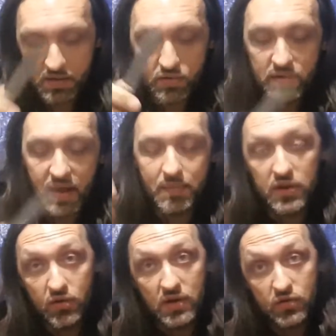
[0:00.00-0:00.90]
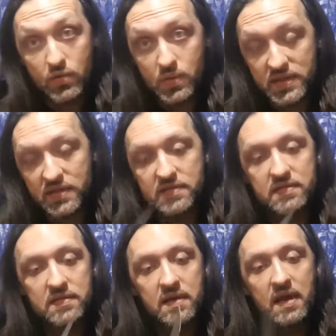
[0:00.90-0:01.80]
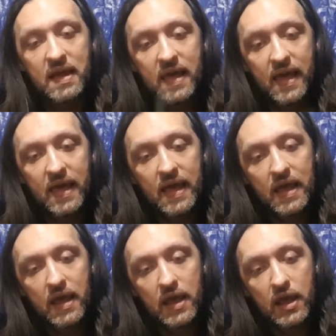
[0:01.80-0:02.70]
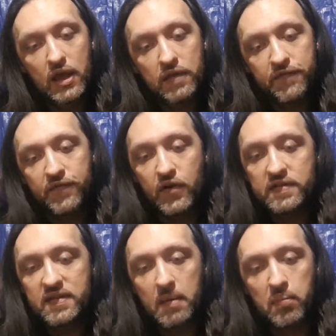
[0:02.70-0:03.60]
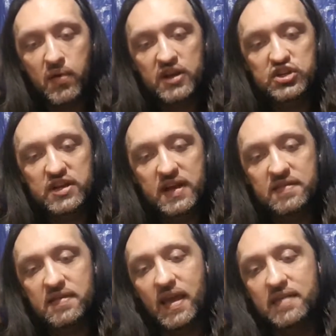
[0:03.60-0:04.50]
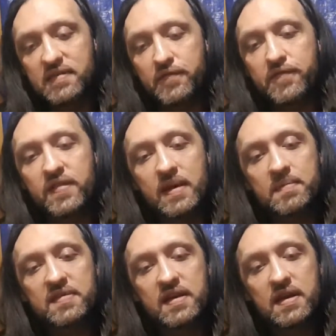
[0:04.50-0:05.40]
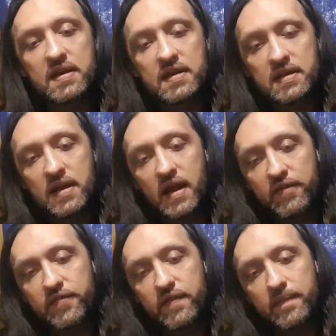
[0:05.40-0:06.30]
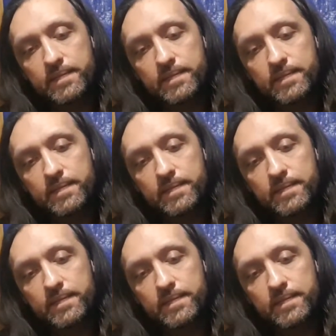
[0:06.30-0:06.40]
You name it, you can do with this. The first impression is it's a flimsy knife.